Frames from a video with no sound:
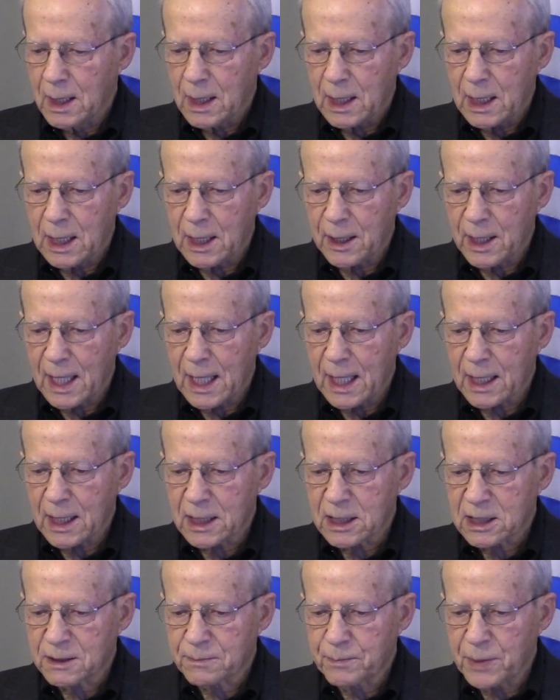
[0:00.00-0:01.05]
in that
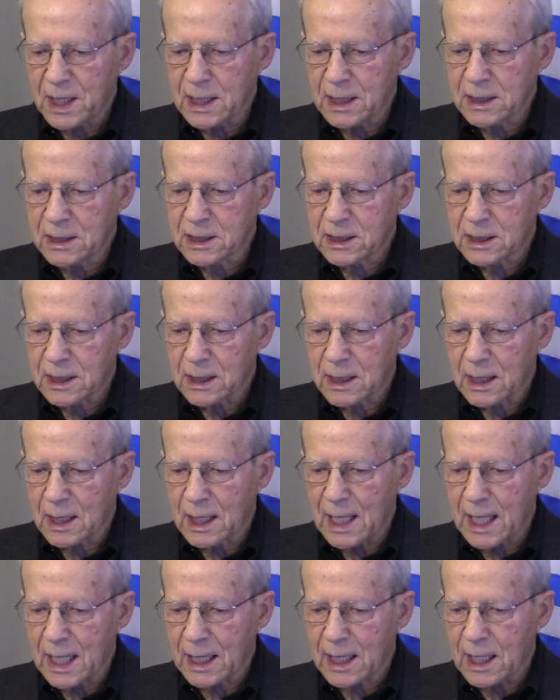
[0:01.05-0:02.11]
it spins
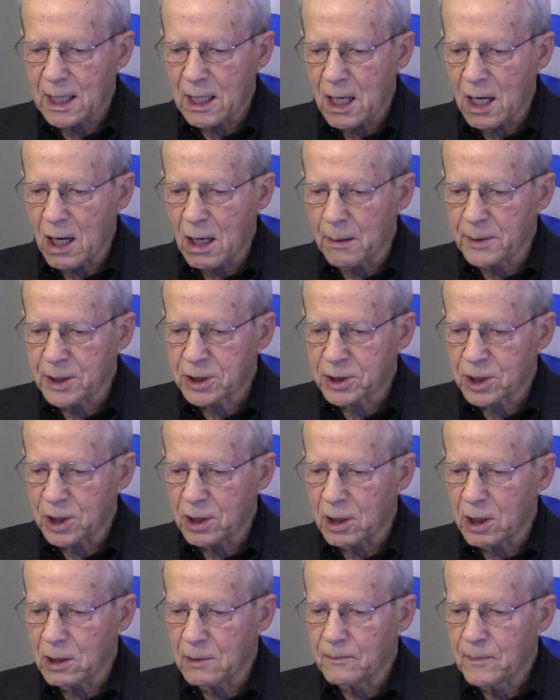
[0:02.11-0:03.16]
like an
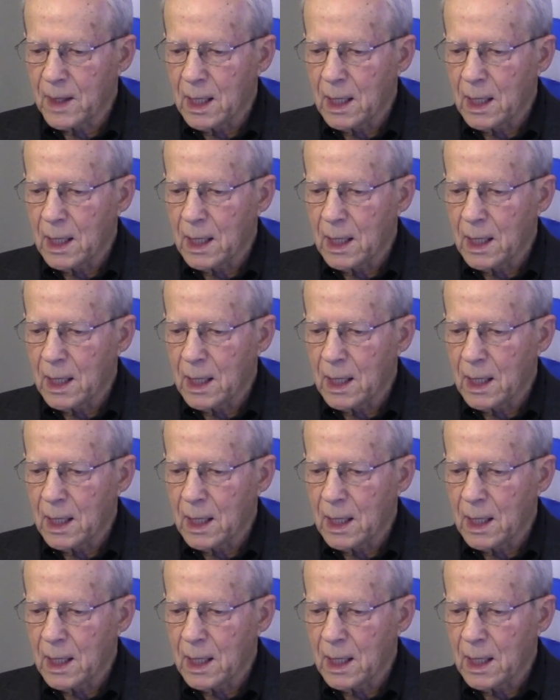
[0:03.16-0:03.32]
armature.